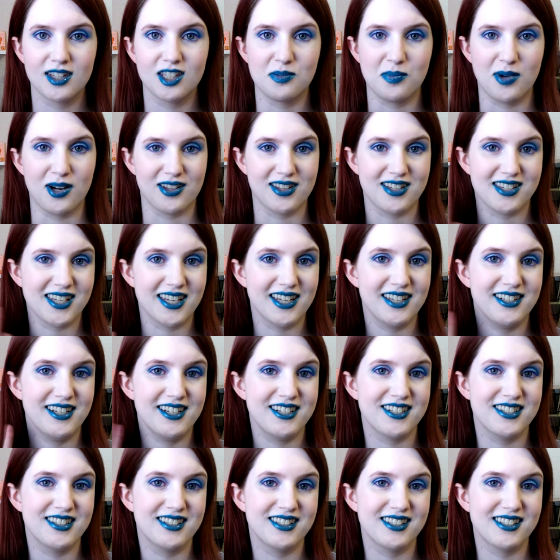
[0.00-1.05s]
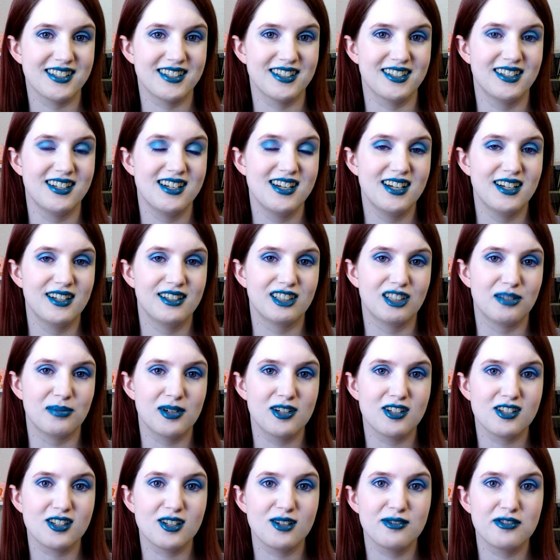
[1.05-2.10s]
Sparkly salutations! The
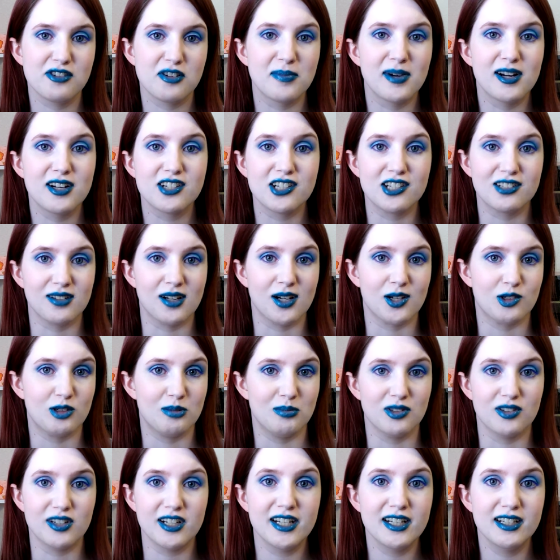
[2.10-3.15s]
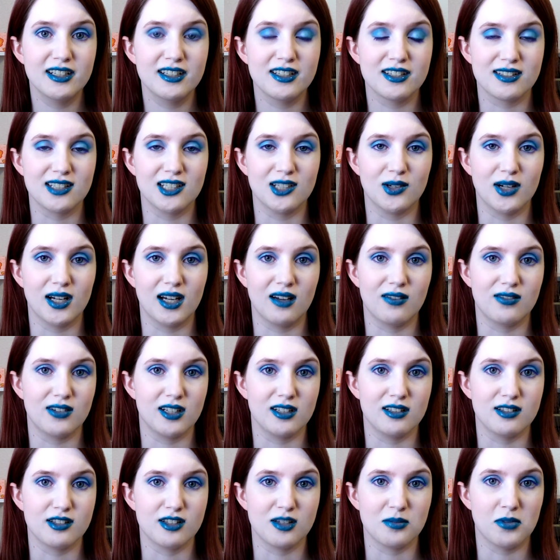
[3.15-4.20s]
birthstone for March is Aquamarine, so I've
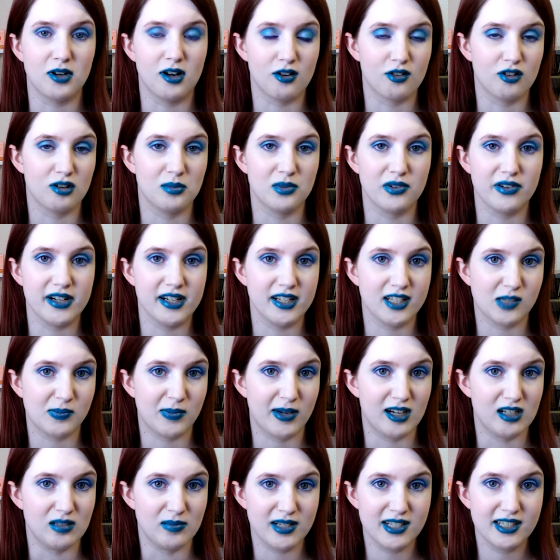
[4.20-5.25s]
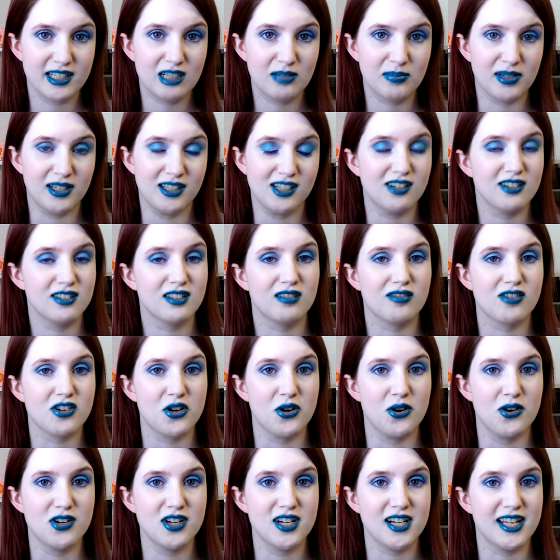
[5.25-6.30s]
done some Aquamarine-inspired makeup and also
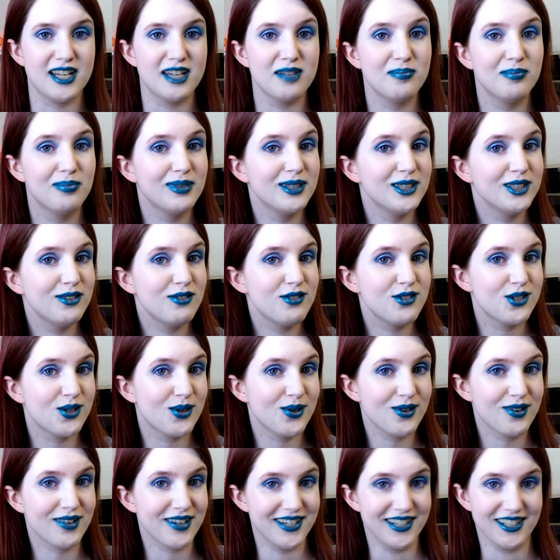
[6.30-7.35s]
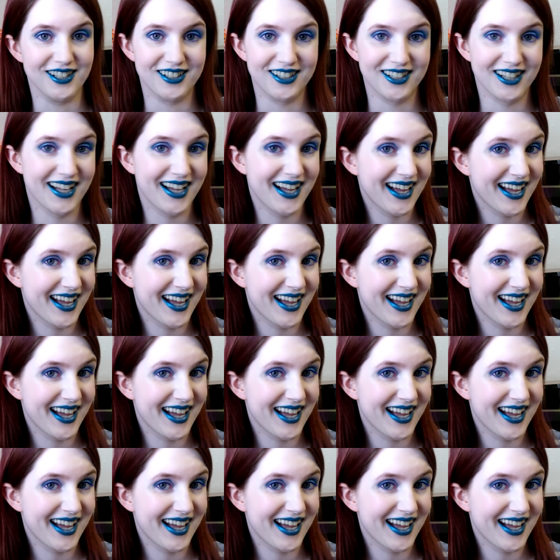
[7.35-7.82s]
recorded a blue tutorial.